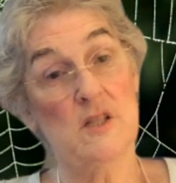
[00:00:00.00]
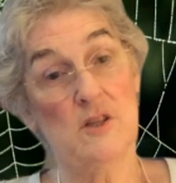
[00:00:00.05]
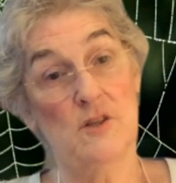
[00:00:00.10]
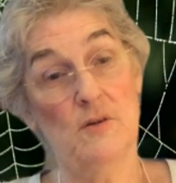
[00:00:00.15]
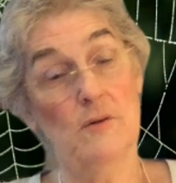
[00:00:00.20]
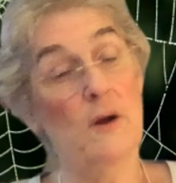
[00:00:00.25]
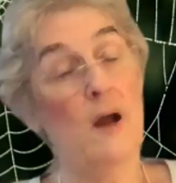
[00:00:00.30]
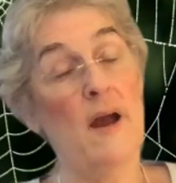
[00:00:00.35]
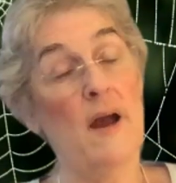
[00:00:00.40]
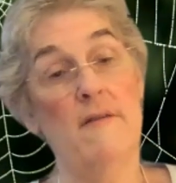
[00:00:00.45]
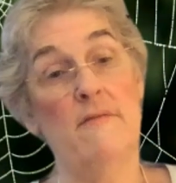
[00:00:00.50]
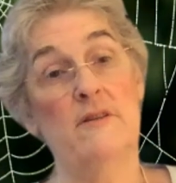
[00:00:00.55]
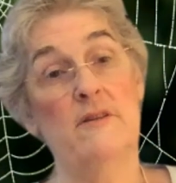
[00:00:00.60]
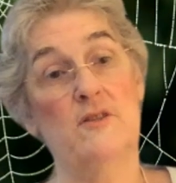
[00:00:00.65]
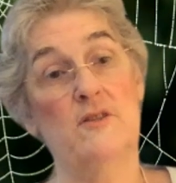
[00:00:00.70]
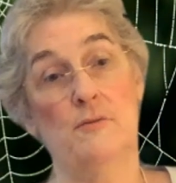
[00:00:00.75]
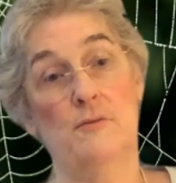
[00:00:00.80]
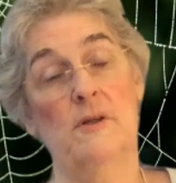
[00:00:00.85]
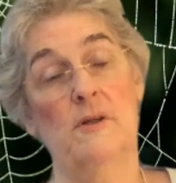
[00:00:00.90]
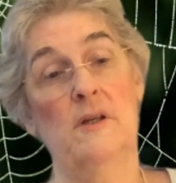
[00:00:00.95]
do have a
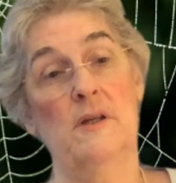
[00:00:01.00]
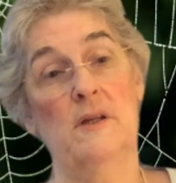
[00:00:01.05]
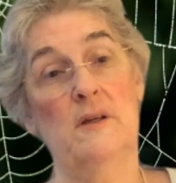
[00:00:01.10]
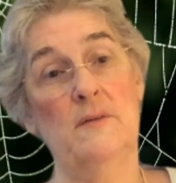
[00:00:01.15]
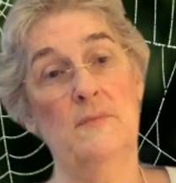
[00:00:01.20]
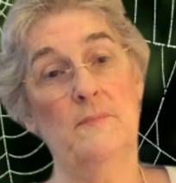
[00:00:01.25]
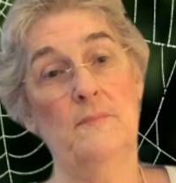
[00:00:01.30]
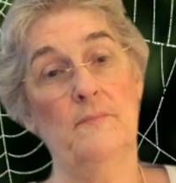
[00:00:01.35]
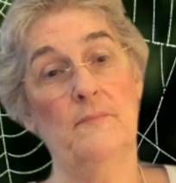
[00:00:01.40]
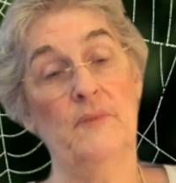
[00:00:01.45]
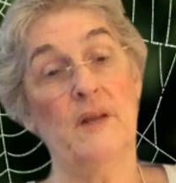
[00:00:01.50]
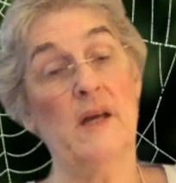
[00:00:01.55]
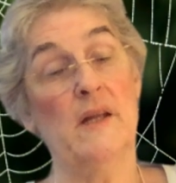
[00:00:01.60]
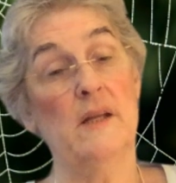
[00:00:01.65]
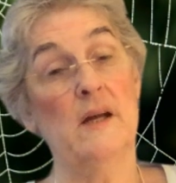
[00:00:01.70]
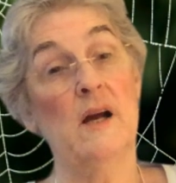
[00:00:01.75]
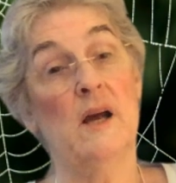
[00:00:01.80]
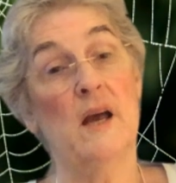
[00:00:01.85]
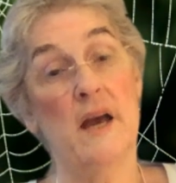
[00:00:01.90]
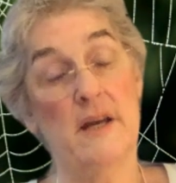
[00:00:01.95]
tree
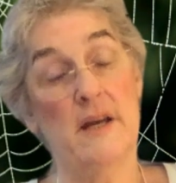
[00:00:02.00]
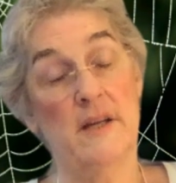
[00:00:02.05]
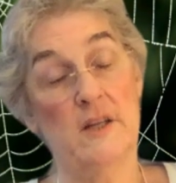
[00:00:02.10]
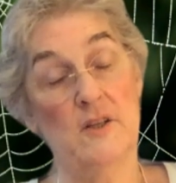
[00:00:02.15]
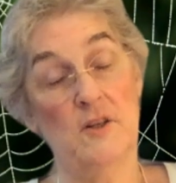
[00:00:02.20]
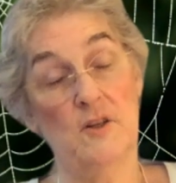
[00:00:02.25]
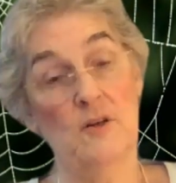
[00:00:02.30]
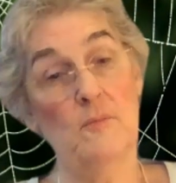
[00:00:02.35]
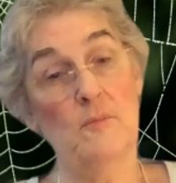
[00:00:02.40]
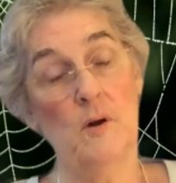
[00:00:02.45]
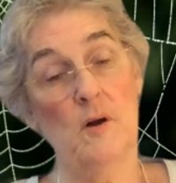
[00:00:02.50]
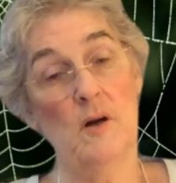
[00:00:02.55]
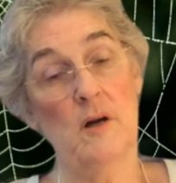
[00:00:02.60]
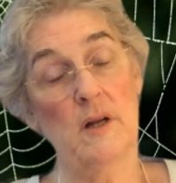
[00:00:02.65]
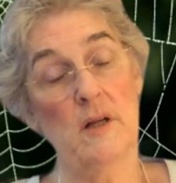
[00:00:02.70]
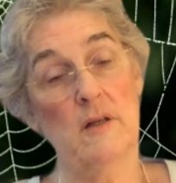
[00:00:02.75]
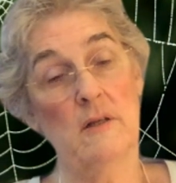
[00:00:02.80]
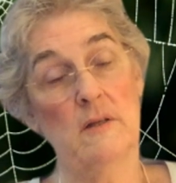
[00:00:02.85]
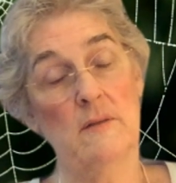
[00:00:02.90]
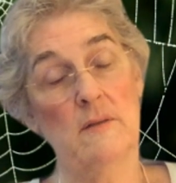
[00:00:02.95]
and an herb garden